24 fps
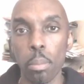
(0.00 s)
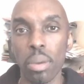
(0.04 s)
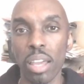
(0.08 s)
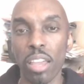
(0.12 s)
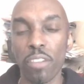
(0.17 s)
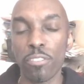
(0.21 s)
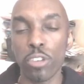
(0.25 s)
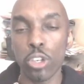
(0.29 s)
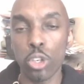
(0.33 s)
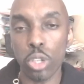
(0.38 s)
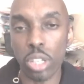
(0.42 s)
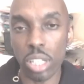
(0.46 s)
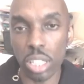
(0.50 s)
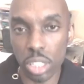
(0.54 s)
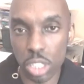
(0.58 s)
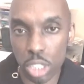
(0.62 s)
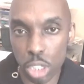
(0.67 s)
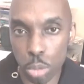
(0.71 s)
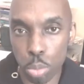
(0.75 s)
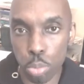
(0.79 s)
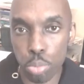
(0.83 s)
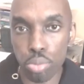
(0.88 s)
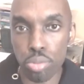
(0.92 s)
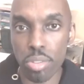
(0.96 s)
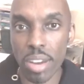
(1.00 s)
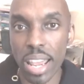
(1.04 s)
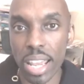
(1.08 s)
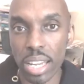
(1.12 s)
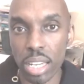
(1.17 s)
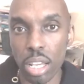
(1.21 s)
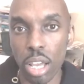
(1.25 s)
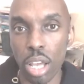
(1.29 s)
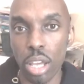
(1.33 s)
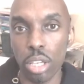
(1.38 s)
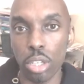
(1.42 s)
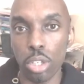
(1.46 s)
But if you can
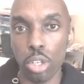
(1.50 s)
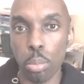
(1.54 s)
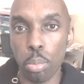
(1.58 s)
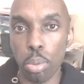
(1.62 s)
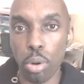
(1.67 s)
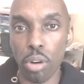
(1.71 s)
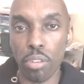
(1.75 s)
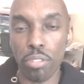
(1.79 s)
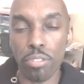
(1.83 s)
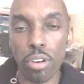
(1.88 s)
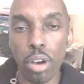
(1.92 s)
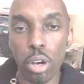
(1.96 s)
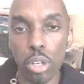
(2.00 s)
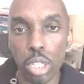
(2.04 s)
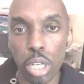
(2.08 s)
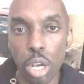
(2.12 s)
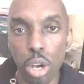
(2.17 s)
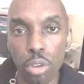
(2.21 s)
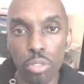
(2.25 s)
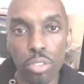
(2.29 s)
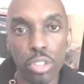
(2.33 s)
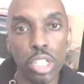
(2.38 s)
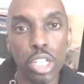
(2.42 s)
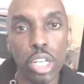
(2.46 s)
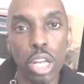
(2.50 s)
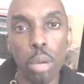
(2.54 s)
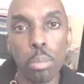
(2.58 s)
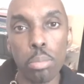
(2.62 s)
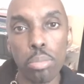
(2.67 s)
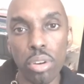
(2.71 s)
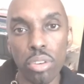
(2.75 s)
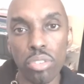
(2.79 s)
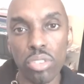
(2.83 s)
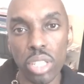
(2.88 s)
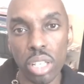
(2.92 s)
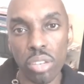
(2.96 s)
spread your portfolio over a
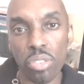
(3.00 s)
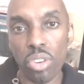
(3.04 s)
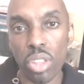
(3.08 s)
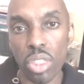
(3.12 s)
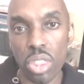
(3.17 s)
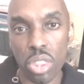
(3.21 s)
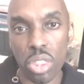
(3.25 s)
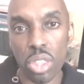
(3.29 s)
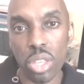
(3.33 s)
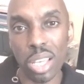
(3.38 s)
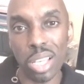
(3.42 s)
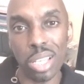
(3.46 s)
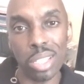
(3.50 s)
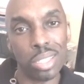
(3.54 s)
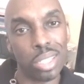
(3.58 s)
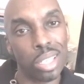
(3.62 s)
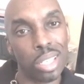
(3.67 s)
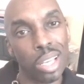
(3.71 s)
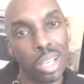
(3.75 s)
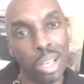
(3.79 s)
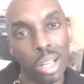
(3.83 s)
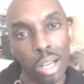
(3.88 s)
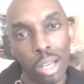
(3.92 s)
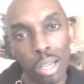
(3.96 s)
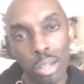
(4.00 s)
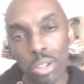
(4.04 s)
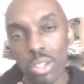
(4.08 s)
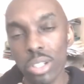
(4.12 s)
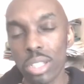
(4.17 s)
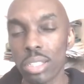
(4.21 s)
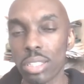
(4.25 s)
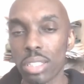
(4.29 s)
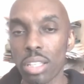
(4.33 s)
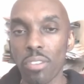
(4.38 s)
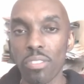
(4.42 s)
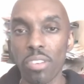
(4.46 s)
number of different things,
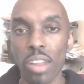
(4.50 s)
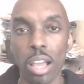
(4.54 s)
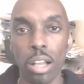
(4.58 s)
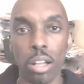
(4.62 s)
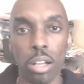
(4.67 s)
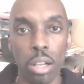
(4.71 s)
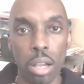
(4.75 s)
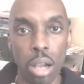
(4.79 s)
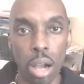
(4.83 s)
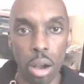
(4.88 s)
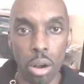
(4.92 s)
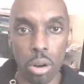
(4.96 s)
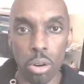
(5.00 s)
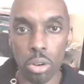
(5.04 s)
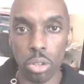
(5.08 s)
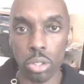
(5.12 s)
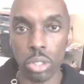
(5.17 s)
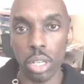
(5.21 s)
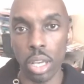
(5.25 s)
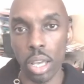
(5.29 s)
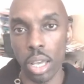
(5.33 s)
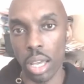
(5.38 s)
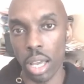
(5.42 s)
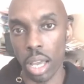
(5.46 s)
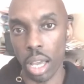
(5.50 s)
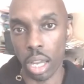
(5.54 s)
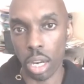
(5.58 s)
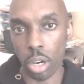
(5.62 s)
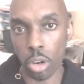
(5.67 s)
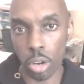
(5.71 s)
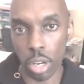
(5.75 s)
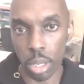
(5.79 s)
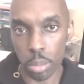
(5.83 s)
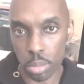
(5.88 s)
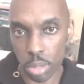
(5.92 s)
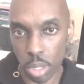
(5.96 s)
including stuff like gold and
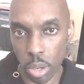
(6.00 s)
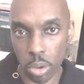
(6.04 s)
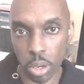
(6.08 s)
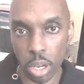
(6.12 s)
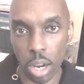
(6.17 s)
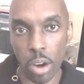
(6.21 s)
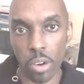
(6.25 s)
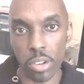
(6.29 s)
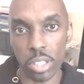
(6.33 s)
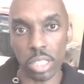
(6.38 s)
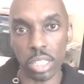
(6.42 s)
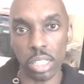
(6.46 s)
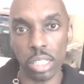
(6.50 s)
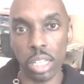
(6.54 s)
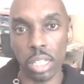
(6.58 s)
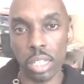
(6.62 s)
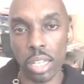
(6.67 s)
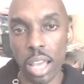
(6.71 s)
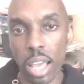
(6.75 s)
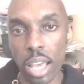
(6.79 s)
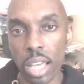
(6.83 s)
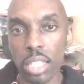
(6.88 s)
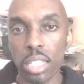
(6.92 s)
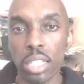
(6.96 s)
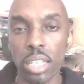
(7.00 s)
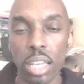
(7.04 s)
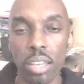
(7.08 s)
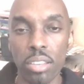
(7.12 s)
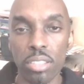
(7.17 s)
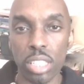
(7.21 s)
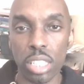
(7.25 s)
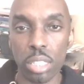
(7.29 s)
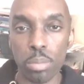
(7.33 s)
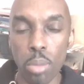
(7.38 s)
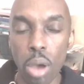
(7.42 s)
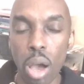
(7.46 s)
cryptocurrency and other
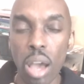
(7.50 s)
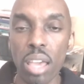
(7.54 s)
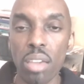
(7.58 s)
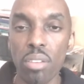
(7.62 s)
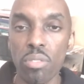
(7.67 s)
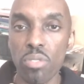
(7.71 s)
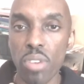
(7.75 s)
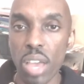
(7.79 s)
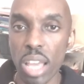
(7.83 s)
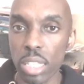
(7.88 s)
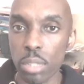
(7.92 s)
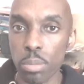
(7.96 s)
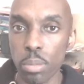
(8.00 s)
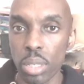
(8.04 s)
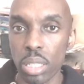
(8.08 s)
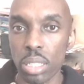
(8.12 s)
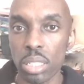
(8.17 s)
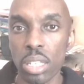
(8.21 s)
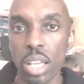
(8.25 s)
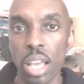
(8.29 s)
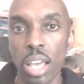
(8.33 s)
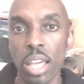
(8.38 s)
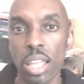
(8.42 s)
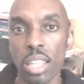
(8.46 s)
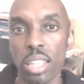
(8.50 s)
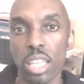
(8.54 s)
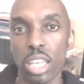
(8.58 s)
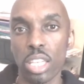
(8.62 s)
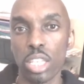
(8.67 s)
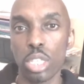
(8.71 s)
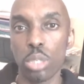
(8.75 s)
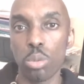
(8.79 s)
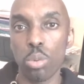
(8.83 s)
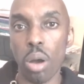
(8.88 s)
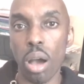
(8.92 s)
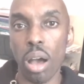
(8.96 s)
smart investments, then
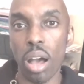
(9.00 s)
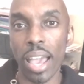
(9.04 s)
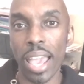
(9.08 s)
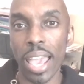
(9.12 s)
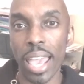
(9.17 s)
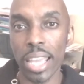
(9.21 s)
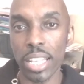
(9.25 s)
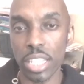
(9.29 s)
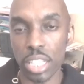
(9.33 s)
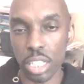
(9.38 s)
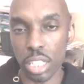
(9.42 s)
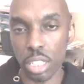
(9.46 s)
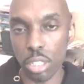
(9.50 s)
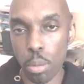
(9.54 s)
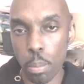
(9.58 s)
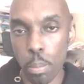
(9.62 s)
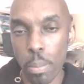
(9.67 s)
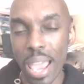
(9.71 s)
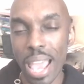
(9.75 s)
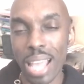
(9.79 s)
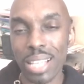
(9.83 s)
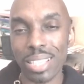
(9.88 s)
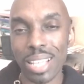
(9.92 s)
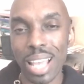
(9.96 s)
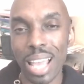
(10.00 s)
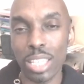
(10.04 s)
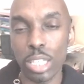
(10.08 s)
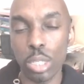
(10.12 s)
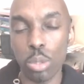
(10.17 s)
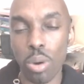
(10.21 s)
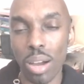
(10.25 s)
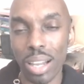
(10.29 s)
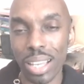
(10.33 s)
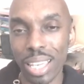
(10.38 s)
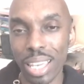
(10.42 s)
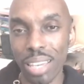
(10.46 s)
you are hedging your bets and
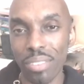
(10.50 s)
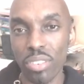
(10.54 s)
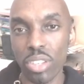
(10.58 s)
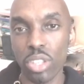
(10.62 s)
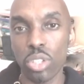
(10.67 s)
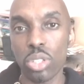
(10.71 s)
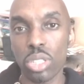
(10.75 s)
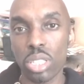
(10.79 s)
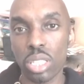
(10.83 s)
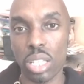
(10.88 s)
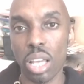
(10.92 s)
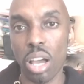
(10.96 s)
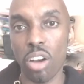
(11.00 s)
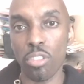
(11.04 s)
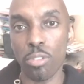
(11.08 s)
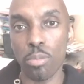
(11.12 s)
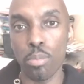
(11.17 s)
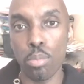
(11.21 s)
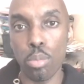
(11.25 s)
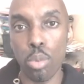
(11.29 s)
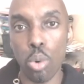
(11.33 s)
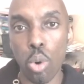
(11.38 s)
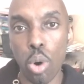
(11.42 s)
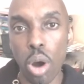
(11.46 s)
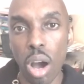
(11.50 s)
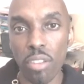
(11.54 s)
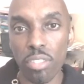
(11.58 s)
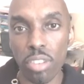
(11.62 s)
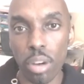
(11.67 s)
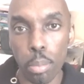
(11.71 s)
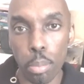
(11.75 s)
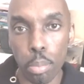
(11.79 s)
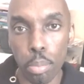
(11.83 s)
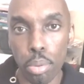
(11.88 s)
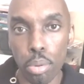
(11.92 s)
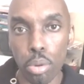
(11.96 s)
you are giving yourself more of
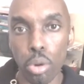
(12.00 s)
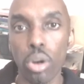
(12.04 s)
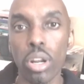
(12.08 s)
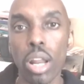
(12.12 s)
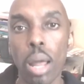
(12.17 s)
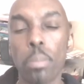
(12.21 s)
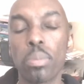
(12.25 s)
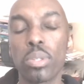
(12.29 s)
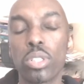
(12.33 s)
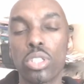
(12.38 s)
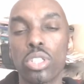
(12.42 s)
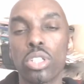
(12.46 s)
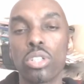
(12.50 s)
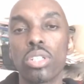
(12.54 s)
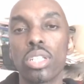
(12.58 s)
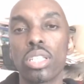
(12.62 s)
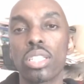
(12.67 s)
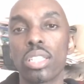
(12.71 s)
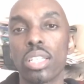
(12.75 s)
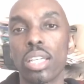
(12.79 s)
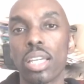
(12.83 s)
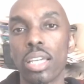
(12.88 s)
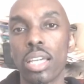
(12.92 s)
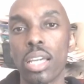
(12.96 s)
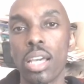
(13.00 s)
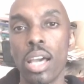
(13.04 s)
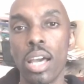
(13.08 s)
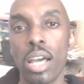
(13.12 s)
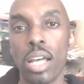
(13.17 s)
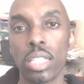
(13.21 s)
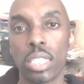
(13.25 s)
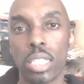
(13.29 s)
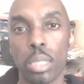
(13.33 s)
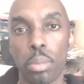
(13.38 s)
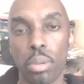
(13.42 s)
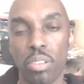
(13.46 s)
a broad opportunity
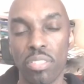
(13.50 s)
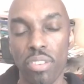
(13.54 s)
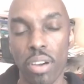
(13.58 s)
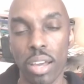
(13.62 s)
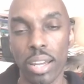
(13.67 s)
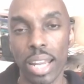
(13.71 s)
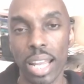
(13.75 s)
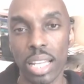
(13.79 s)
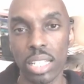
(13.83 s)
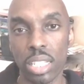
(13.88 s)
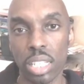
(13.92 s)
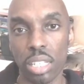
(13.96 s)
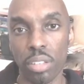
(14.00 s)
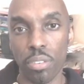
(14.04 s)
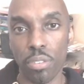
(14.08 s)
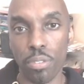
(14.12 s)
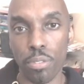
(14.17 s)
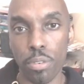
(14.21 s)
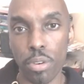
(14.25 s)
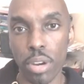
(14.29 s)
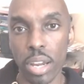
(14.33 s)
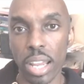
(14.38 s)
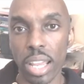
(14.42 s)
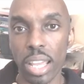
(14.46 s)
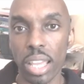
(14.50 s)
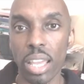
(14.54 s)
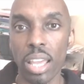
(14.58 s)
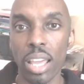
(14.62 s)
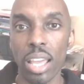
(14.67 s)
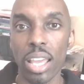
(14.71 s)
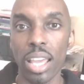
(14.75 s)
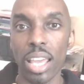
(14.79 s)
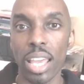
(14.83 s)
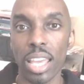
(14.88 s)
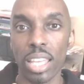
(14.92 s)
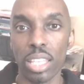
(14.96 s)
to be financially free
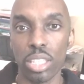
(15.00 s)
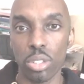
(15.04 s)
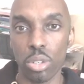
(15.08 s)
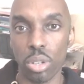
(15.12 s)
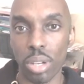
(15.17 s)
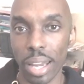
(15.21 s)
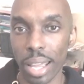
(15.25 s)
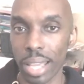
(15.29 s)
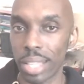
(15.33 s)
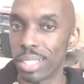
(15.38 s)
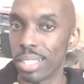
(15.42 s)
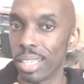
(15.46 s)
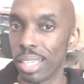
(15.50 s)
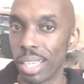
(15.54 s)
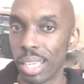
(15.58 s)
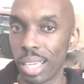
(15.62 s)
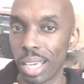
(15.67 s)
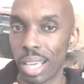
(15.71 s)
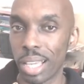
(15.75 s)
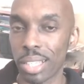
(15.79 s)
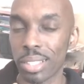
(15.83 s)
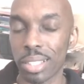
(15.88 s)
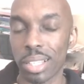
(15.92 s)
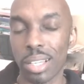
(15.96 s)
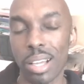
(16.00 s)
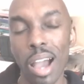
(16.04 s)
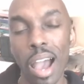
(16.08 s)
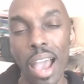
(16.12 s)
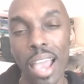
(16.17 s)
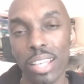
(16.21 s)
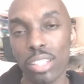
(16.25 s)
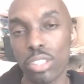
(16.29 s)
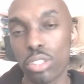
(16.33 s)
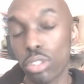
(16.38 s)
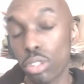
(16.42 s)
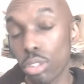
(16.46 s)
in your later years.
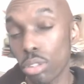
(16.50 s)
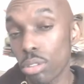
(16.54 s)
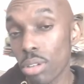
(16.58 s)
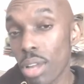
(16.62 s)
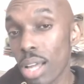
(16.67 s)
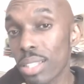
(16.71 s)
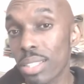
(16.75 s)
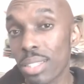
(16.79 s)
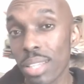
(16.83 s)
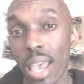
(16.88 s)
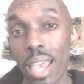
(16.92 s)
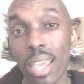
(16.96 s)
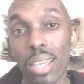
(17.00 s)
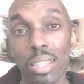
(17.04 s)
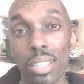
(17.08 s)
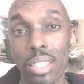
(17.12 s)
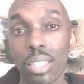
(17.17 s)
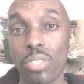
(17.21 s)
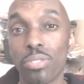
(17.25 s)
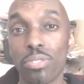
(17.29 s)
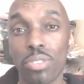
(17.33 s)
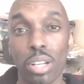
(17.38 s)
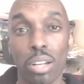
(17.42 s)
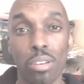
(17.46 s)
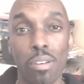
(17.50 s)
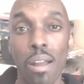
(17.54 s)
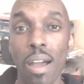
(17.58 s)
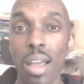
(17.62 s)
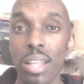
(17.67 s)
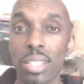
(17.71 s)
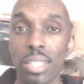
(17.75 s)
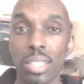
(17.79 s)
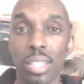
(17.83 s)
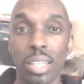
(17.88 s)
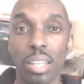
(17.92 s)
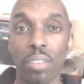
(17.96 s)
Guys, do not take this for
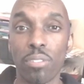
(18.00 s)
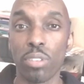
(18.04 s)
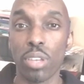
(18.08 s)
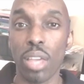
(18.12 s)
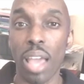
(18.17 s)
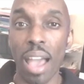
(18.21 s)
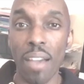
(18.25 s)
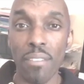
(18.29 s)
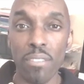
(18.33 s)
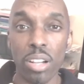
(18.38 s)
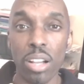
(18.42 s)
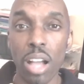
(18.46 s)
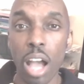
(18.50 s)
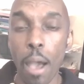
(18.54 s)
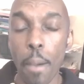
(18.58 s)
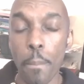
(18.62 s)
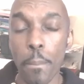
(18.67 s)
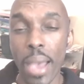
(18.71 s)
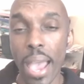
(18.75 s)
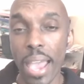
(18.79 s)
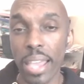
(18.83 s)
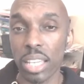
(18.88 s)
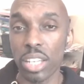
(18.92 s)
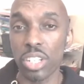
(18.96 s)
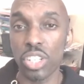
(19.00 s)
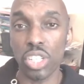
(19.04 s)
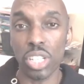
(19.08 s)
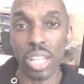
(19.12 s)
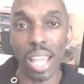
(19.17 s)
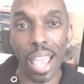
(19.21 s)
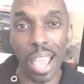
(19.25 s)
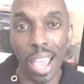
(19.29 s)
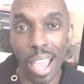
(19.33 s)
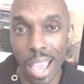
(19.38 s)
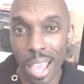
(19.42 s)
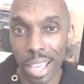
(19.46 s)
granted. If you haven't got a package
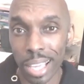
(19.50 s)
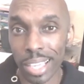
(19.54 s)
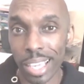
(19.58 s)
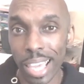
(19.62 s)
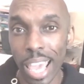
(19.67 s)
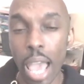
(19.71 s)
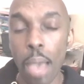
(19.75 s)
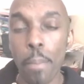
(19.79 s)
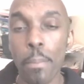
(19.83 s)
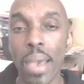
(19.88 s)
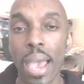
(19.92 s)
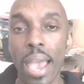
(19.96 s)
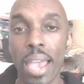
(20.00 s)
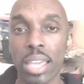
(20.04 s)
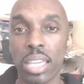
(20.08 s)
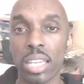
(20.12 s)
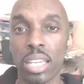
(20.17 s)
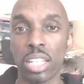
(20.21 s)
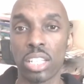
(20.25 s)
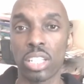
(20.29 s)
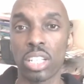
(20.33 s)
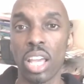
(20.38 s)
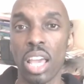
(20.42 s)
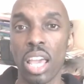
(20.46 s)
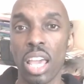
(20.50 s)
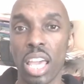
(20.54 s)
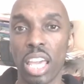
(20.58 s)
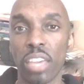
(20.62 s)
yet, get a package.